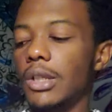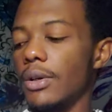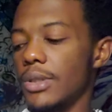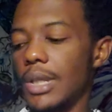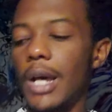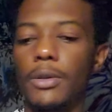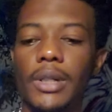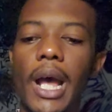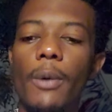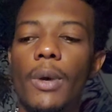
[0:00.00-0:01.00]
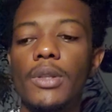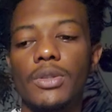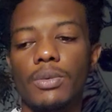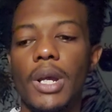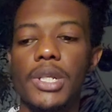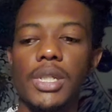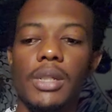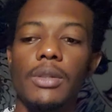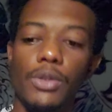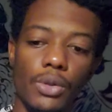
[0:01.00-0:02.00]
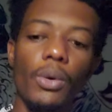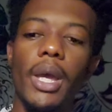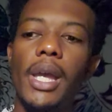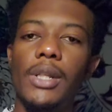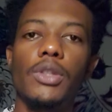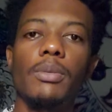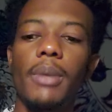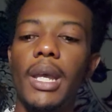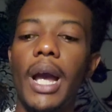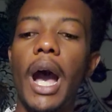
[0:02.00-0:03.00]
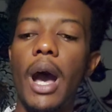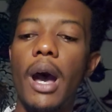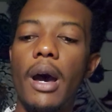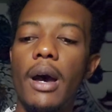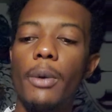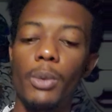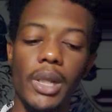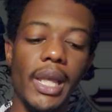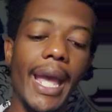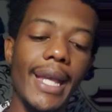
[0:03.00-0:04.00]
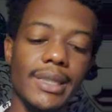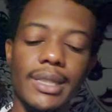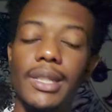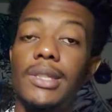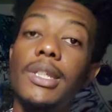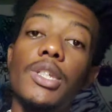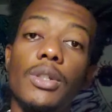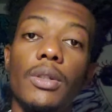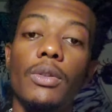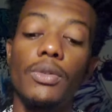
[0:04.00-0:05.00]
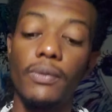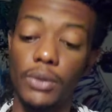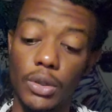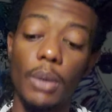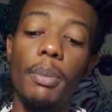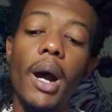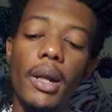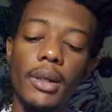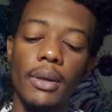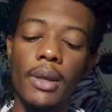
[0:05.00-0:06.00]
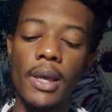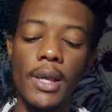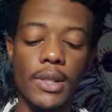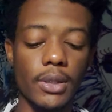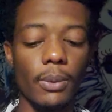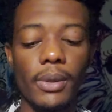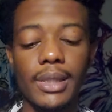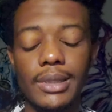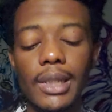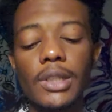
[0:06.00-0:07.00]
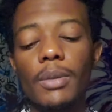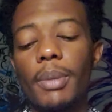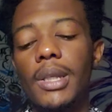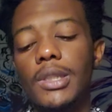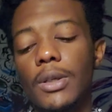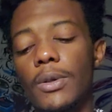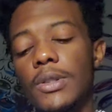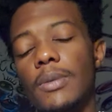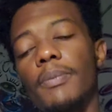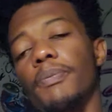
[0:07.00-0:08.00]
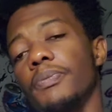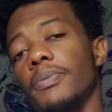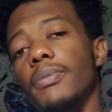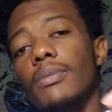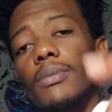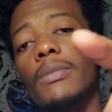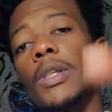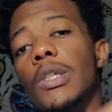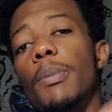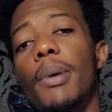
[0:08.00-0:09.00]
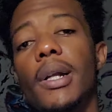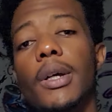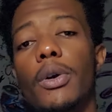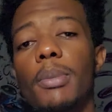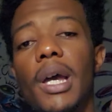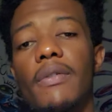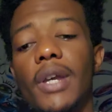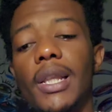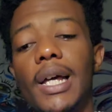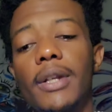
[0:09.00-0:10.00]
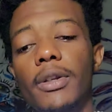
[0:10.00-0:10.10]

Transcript: because I do not want to rush you in to make a really hasty decision to your partner. So with the Six of Pentacles, your partner could be having a lot